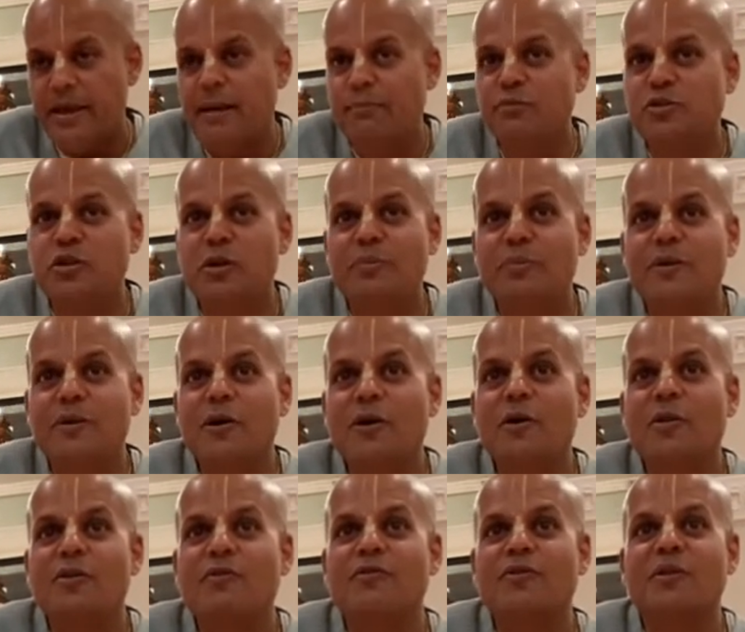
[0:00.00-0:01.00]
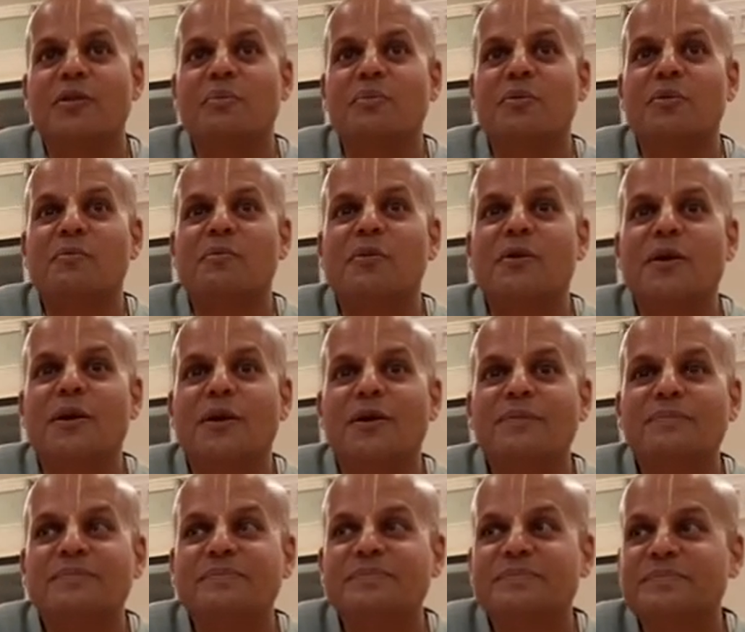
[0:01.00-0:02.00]
I'm jumping all over the purport
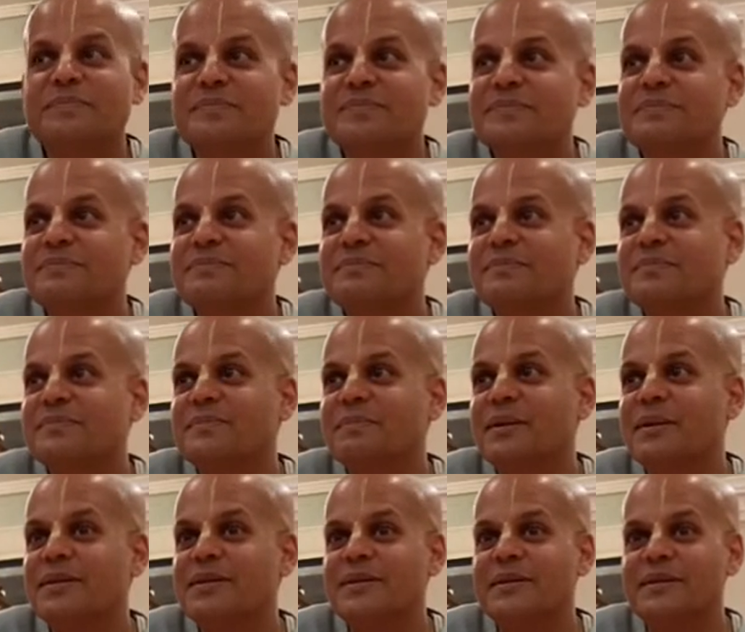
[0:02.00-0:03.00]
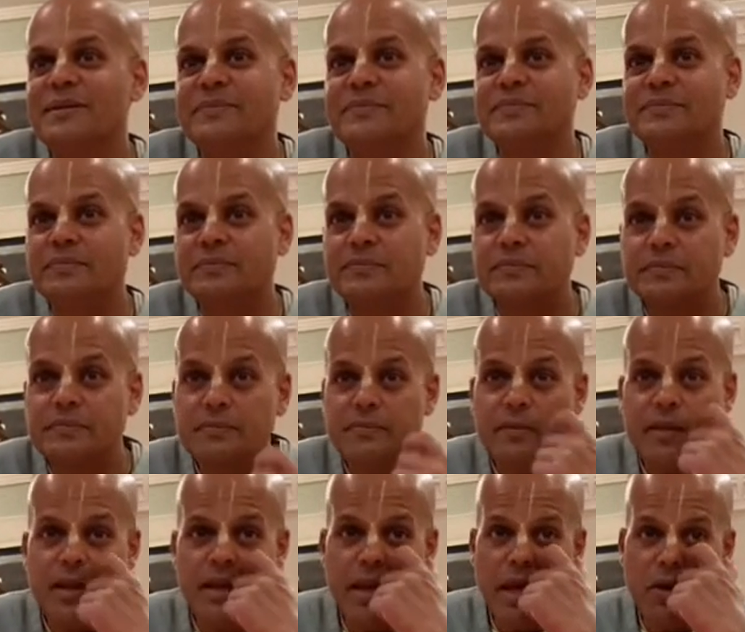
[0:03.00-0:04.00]
now. But
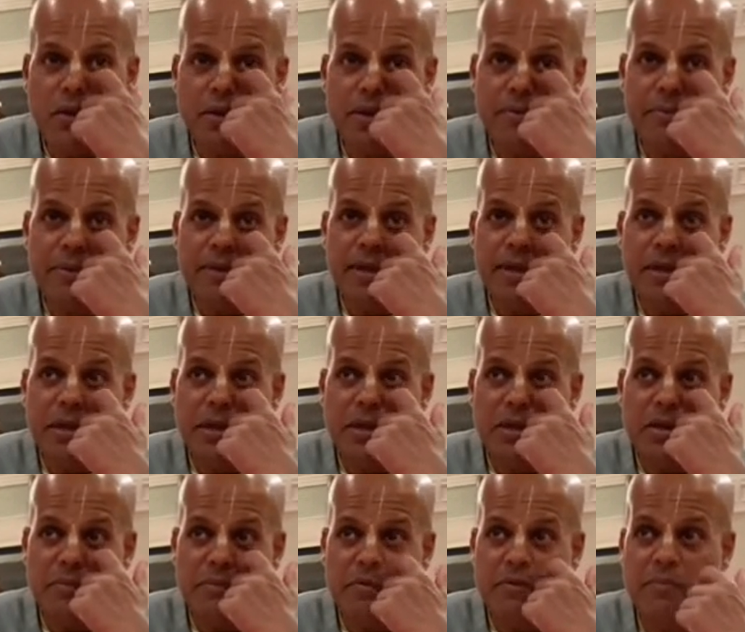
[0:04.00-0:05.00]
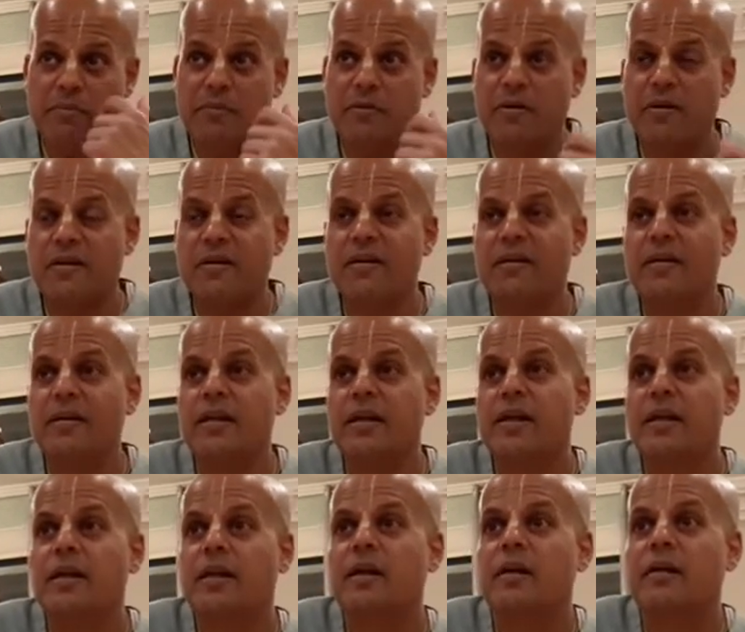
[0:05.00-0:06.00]
now at the beginning of the purport,
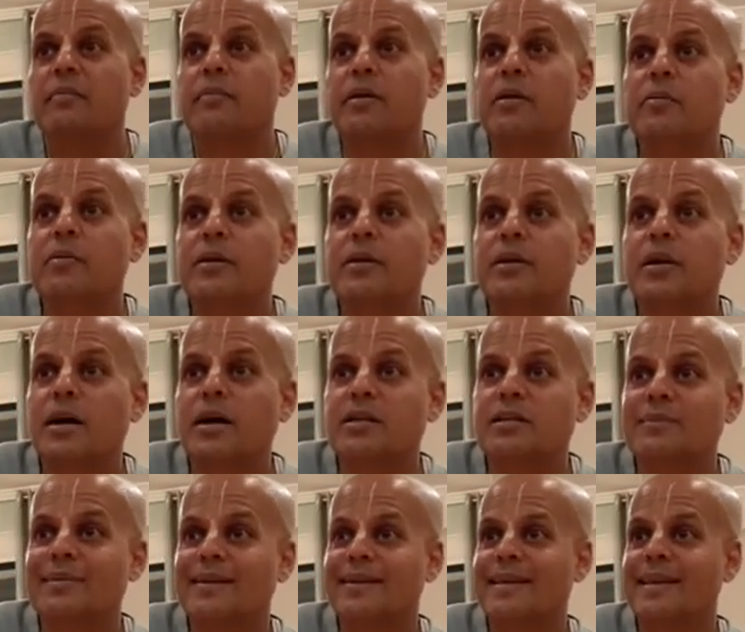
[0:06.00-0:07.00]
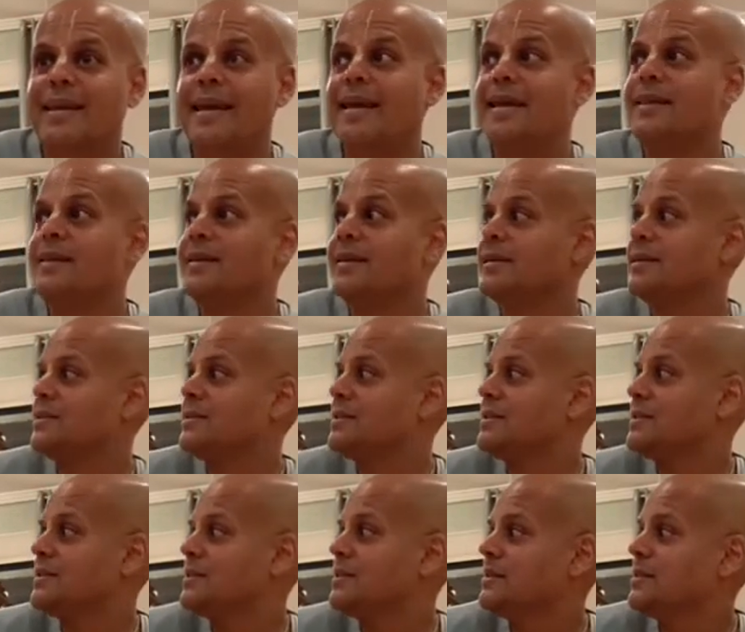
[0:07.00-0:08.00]
Prabhupada talks about the
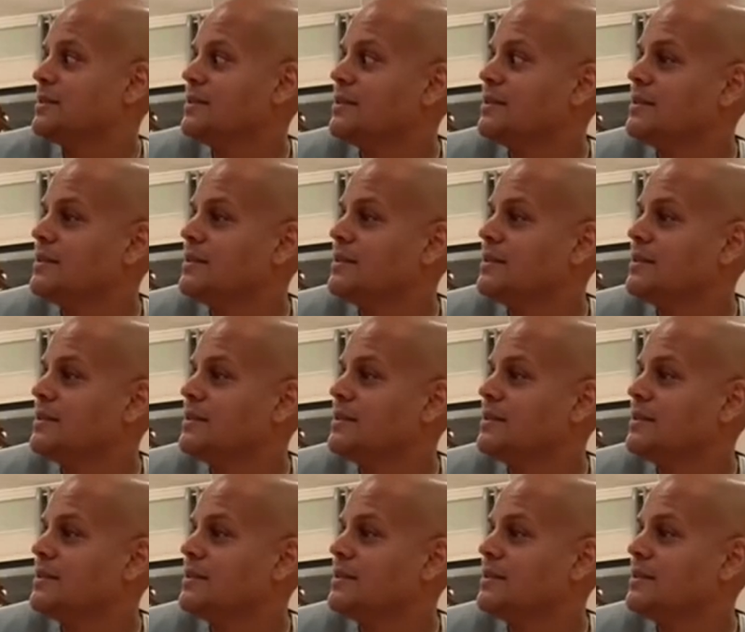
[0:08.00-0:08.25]
atheists.